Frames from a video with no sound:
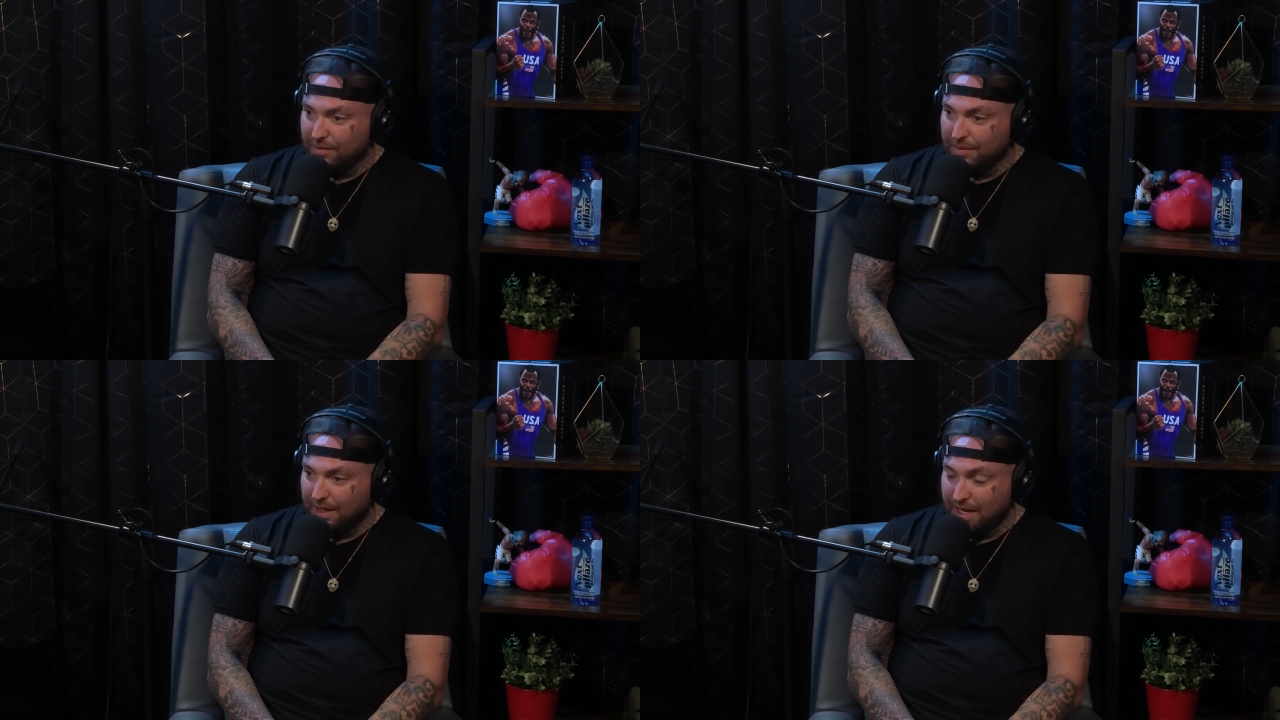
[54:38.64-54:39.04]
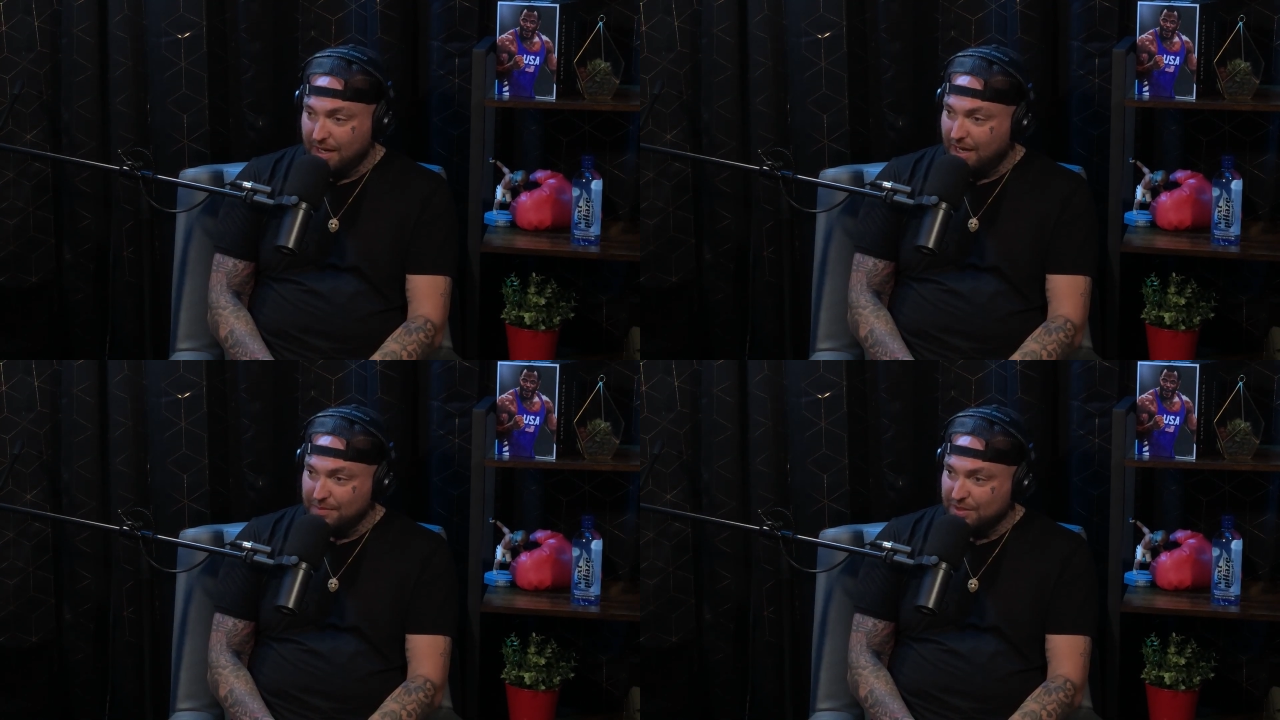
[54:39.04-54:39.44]

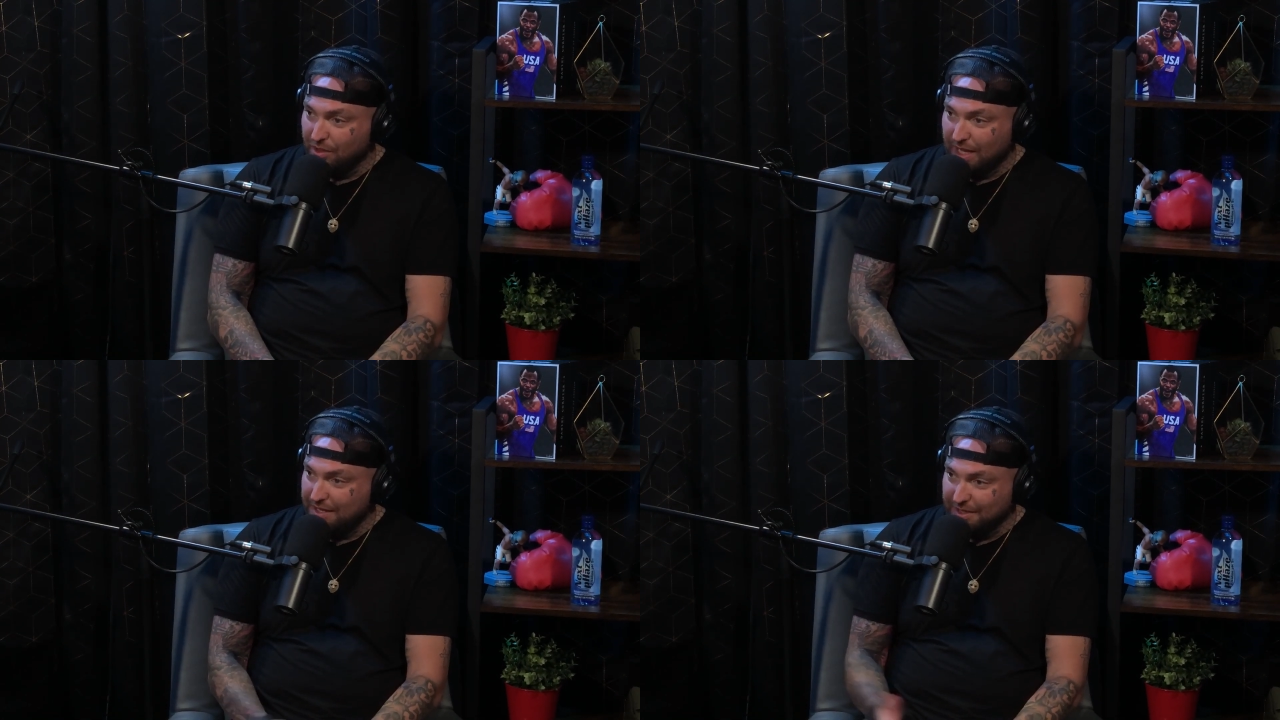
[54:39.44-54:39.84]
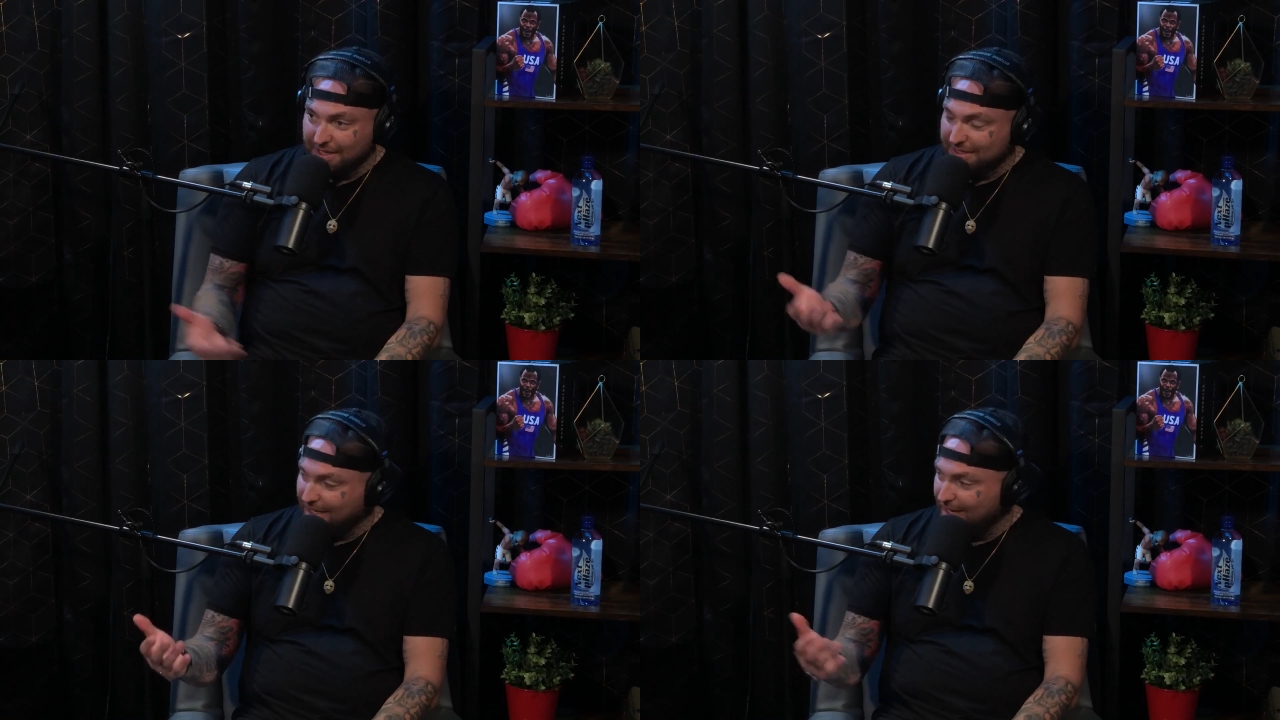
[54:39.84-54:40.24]
I'm so glad you
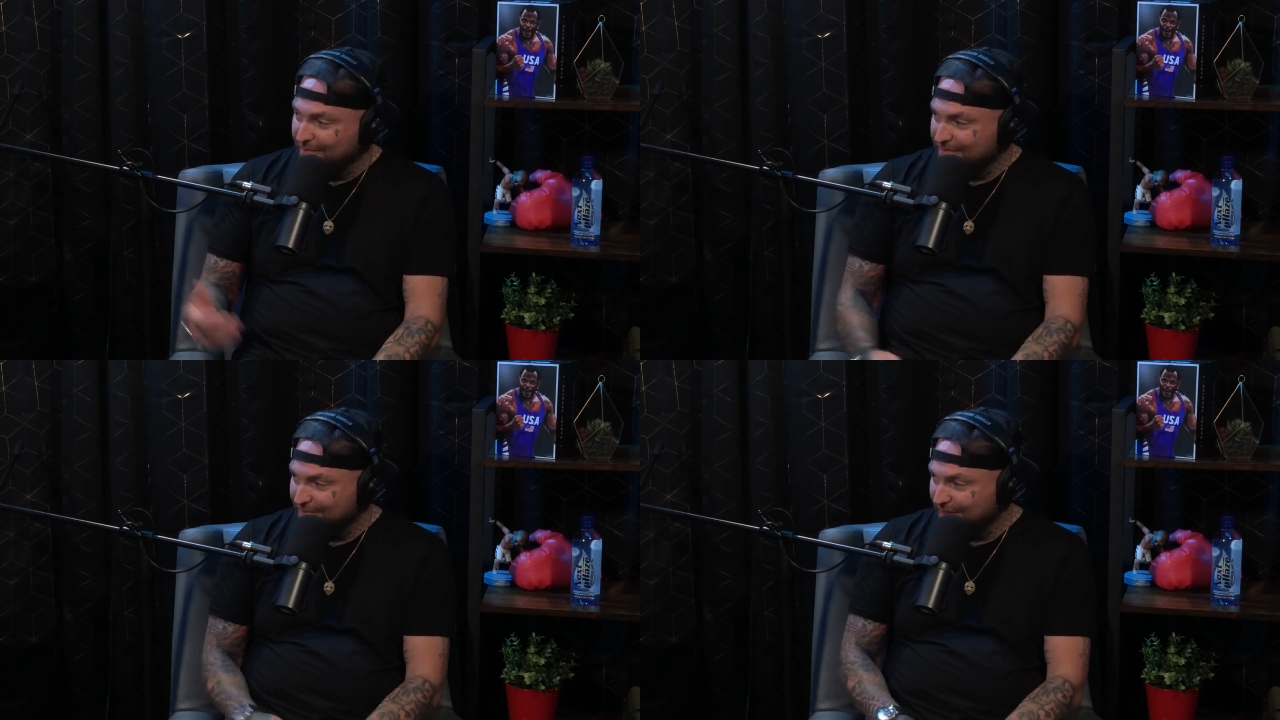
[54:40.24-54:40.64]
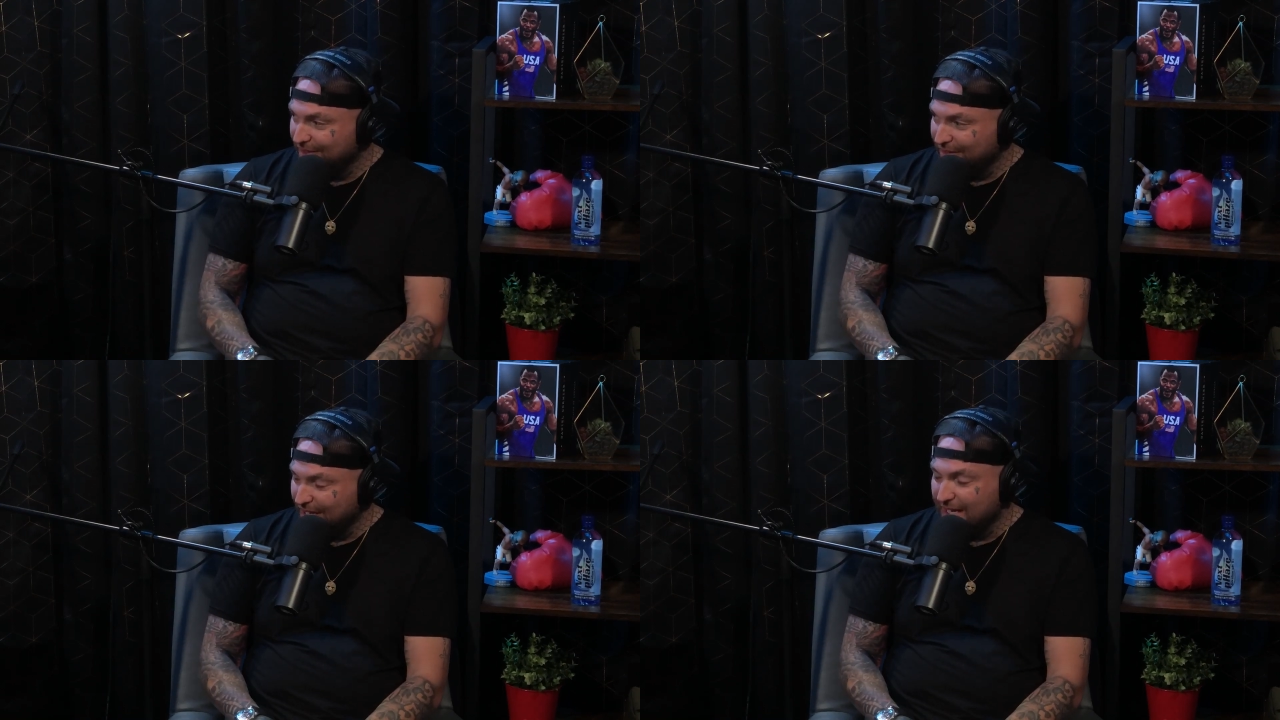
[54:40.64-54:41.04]
guys came,
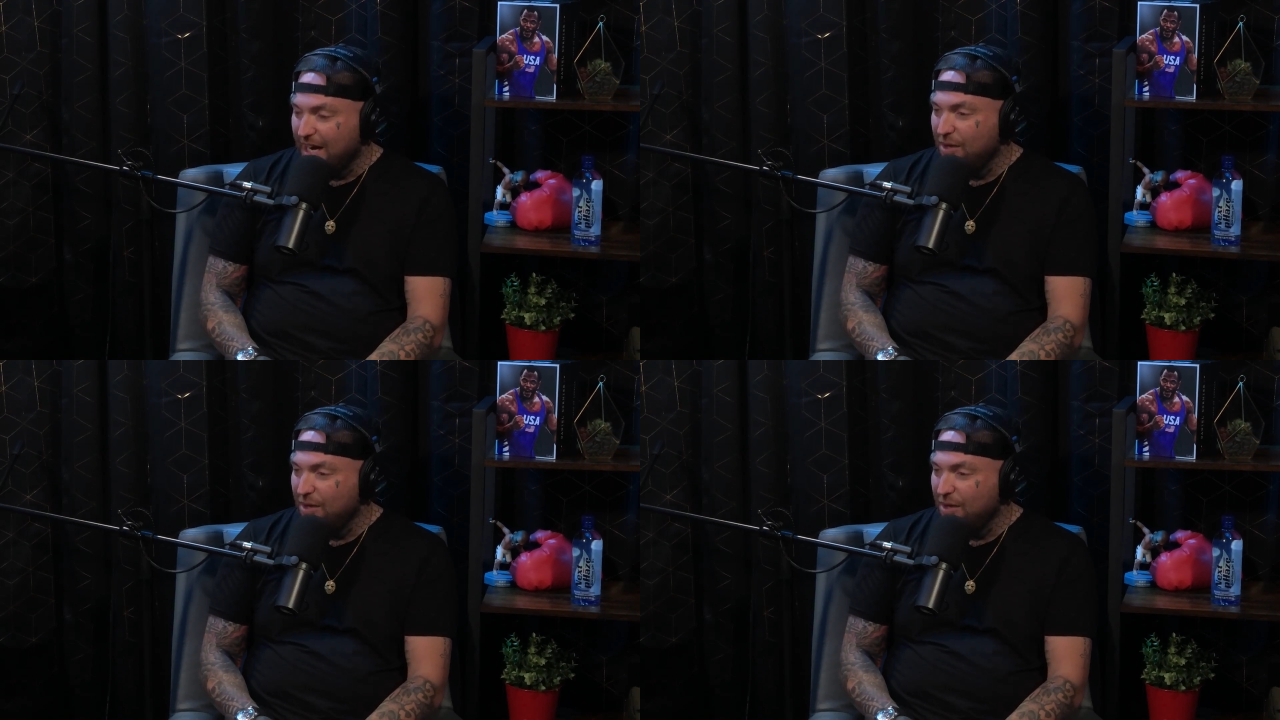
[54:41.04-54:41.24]
and I